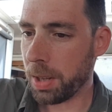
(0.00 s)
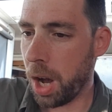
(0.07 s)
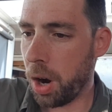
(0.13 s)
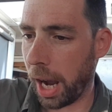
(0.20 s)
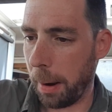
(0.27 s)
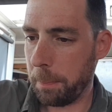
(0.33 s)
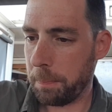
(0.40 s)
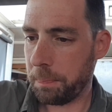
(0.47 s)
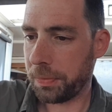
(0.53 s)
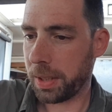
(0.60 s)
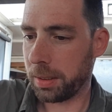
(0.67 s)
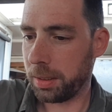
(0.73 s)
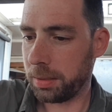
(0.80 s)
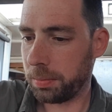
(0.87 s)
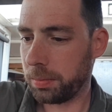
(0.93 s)
Okay,
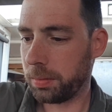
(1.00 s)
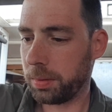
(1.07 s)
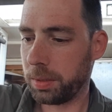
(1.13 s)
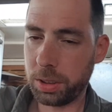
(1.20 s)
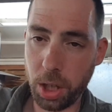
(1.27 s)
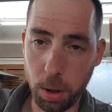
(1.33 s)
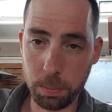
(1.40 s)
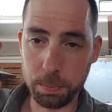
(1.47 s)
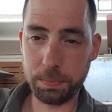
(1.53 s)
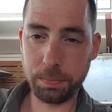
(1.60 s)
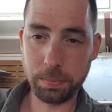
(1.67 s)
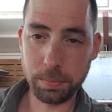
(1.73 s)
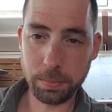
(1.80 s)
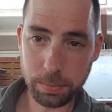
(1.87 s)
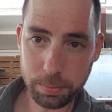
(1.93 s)
so
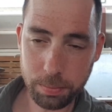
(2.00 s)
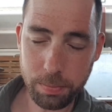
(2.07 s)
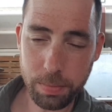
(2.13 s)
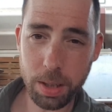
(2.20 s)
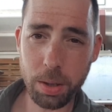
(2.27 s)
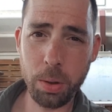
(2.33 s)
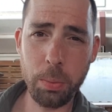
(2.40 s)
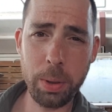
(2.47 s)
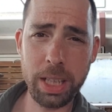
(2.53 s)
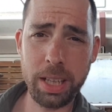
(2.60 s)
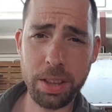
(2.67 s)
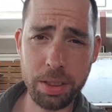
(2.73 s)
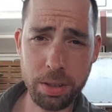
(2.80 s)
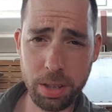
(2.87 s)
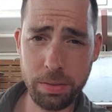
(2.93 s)
we did a
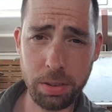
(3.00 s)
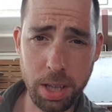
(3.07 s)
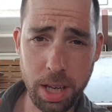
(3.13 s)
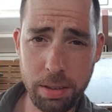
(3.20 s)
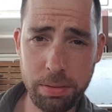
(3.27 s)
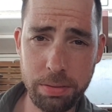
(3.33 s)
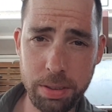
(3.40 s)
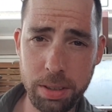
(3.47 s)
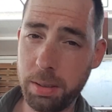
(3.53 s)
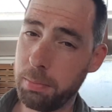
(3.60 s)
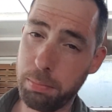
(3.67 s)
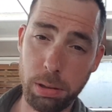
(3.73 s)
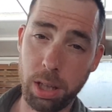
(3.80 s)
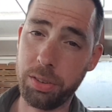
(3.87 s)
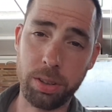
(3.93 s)

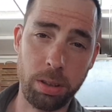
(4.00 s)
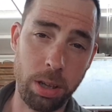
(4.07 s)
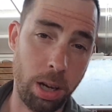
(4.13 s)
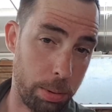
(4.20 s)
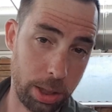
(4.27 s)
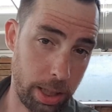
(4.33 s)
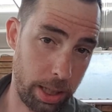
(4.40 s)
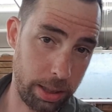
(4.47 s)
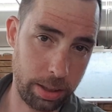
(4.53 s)
35+ kilometer day